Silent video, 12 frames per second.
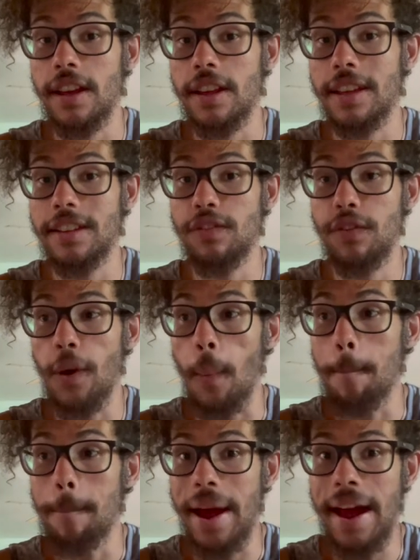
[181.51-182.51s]
kids feel
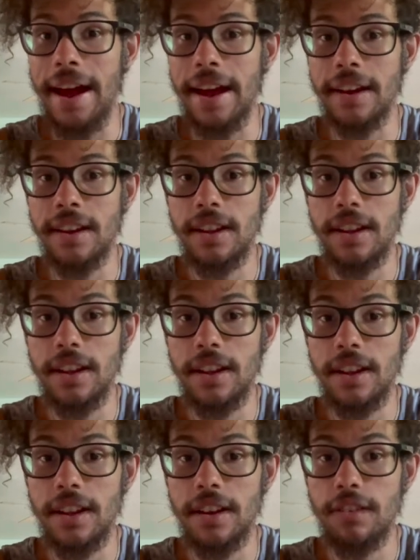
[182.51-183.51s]
bad
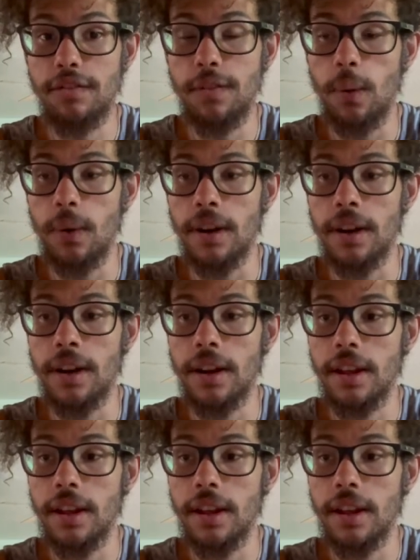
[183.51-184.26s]
for